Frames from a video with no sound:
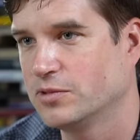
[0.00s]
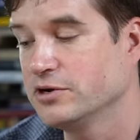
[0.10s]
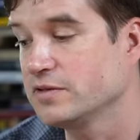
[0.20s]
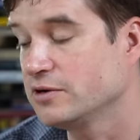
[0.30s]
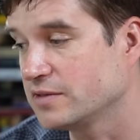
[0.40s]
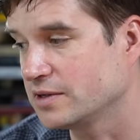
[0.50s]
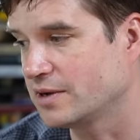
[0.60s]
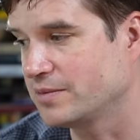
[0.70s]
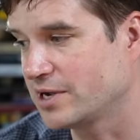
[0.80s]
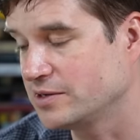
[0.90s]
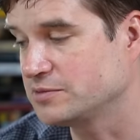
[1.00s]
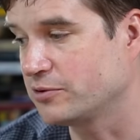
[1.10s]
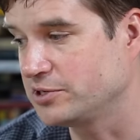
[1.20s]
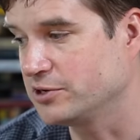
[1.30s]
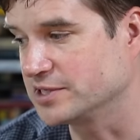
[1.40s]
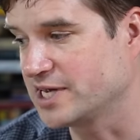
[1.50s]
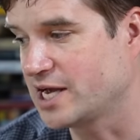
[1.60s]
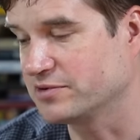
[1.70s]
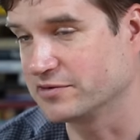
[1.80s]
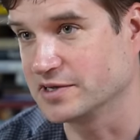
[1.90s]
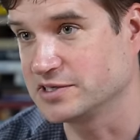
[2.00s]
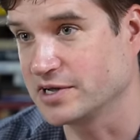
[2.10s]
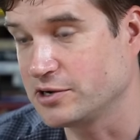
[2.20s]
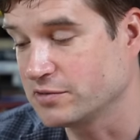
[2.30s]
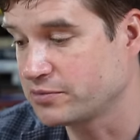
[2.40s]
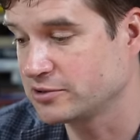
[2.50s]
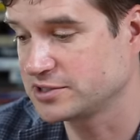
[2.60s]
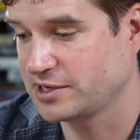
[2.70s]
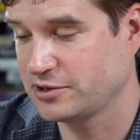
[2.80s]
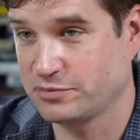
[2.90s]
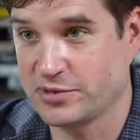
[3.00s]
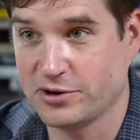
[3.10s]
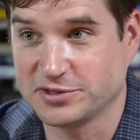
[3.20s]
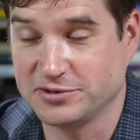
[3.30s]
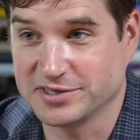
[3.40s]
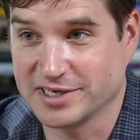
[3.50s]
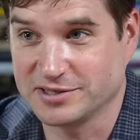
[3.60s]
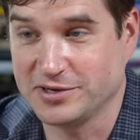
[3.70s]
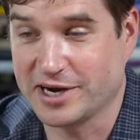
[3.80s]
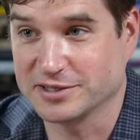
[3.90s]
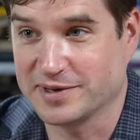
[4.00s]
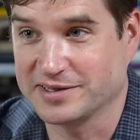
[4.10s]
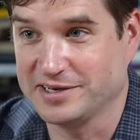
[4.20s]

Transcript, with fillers: you're you're the I mean I always point to your example for this. Like you're the person I know most who says who cares about the